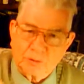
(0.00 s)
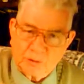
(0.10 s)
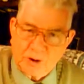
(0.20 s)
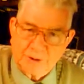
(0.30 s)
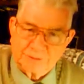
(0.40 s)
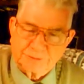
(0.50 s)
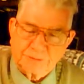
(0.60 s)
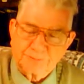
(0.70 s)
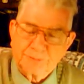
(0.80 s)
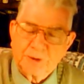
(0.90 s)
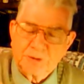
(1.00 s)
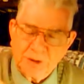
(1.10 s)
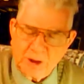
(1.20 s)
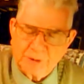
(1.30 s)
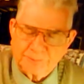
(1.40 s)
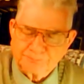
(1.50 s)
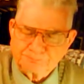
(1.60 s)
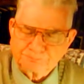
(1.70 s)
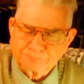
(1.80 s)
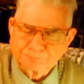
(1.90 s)
Christ. Now,
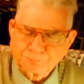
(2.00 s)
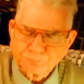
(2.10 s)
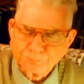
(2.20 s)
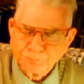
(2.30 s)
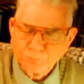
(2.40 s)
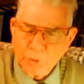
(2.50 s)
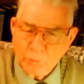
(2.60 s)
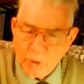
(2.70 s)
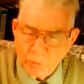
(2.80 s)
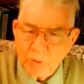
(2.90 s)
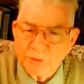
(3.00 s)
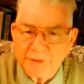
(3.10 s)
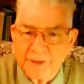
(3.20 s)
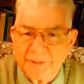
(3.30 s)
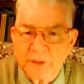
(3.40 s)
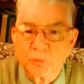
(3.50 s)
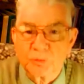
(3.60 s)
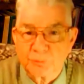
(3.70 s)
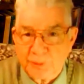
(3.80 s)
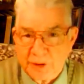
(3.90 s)
what were they? They
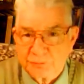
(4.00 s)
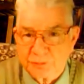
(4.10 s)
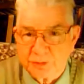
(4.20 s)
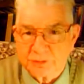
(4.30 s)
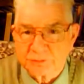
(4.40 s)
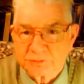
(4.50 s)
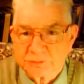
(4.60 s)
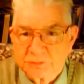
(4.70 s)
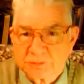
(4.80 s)
were the patriots.